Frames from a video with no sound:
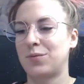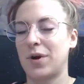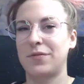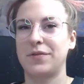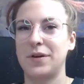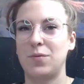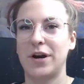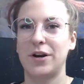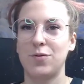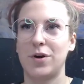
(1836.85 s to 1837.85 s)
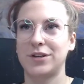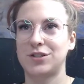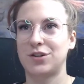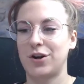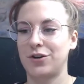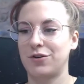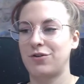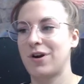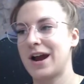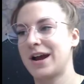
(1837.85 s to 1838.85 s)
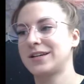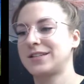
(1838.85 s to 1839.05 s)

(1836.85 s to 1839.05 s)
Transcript: roughly where you wanna start your grass.